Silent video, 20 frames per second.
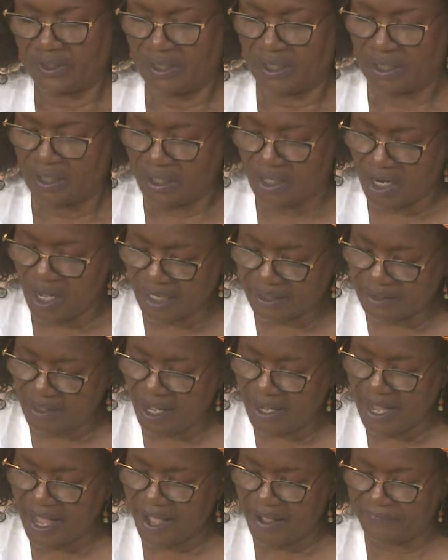not
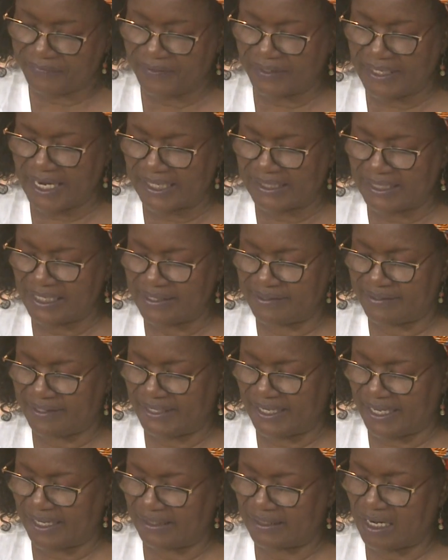long after that
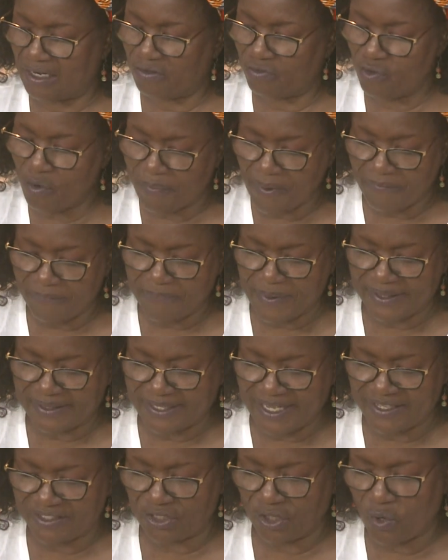incident, a group of
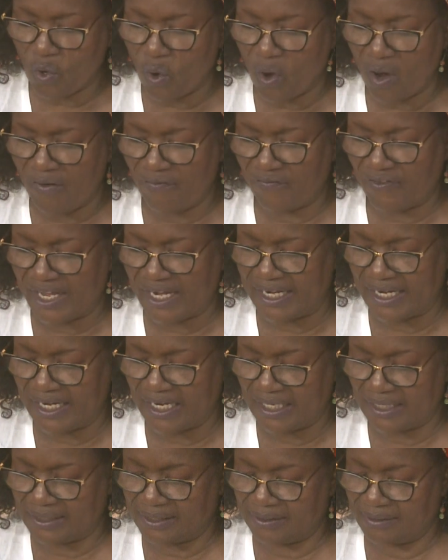Bethesda coal
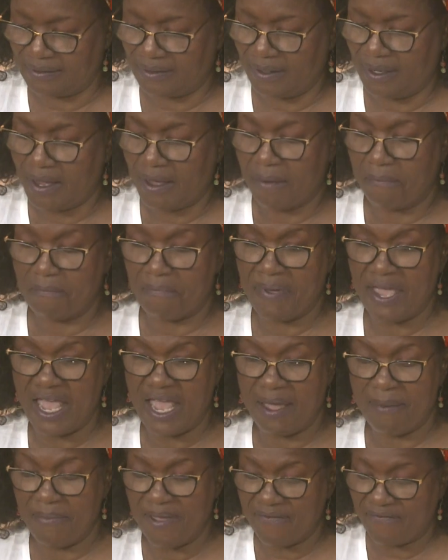vendors,
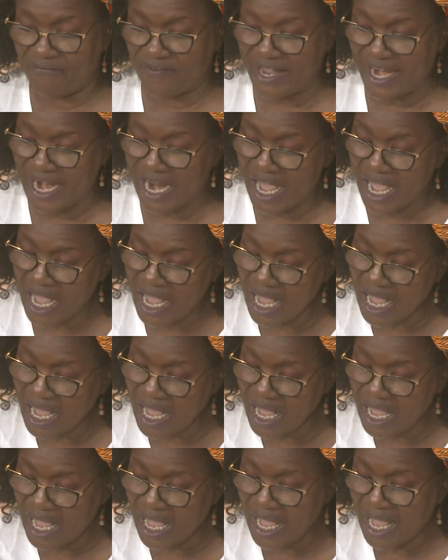Baby Fella,
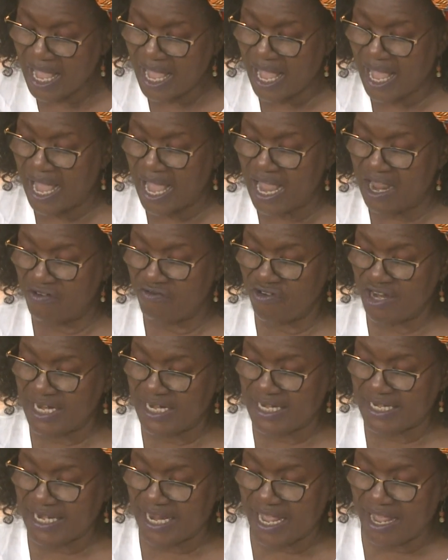
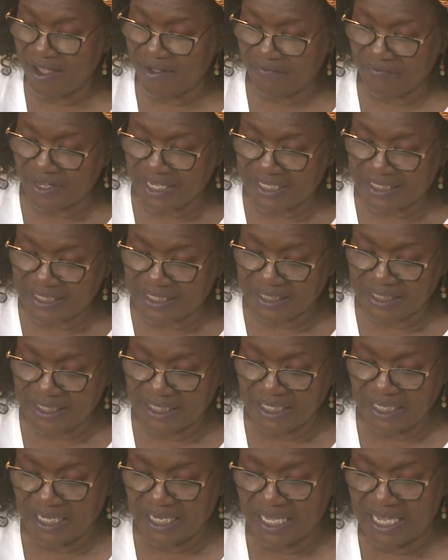Irene Davis,
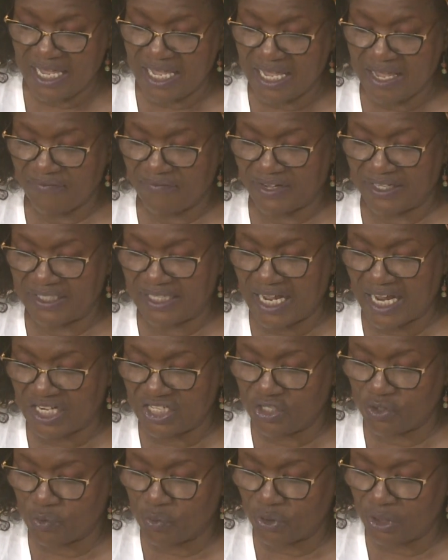Eva
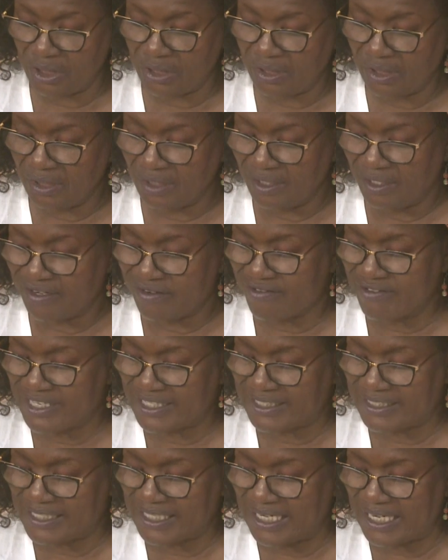Dashwood,
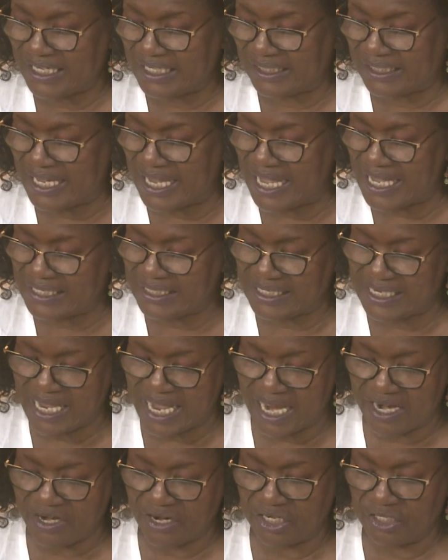Crystalline Casey,
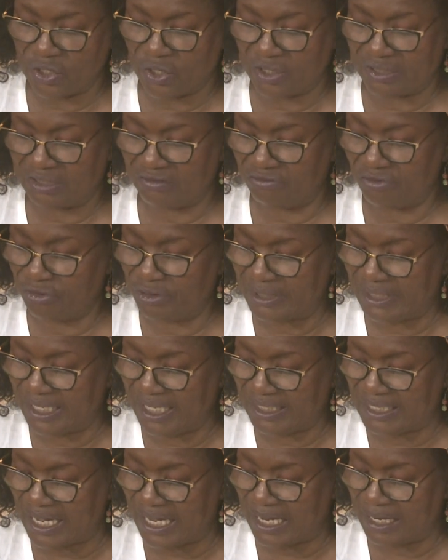and her daughter
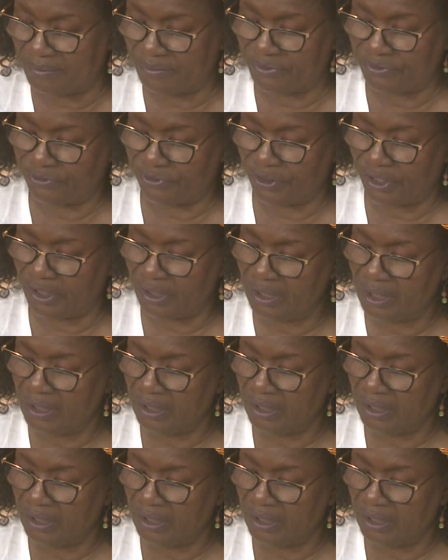Ruthlyn Armstrong,